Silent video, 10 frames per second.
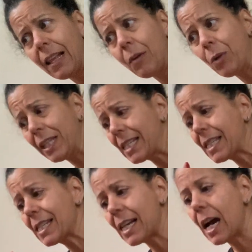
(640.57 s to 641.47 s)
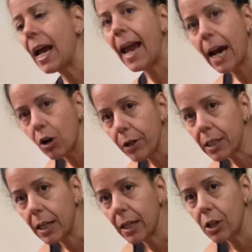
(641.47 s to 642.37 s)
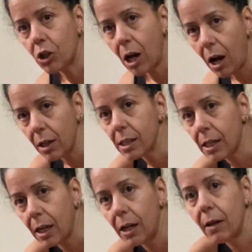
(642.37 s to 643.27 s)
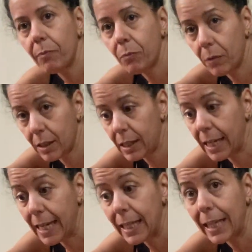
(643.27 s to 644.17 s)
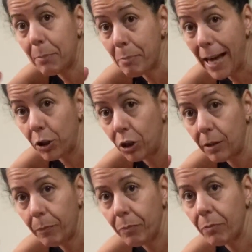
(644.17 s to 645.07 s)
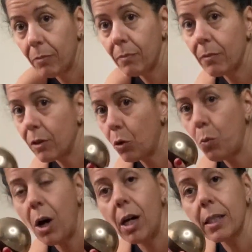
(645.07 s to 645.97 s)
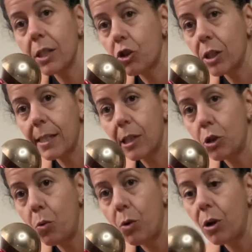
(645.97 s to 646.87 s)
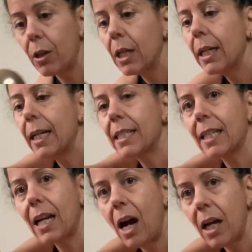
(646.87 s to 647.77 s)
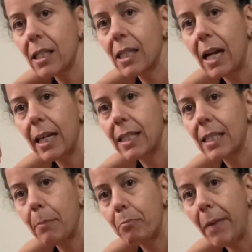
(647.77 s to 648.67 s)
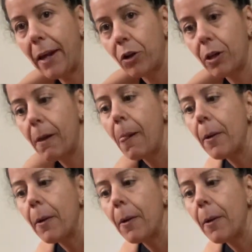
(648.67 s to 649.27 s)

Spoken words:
when this is a heritage Kansa healing metal. The wand is just the tool. It's the Kansa, it's the metal.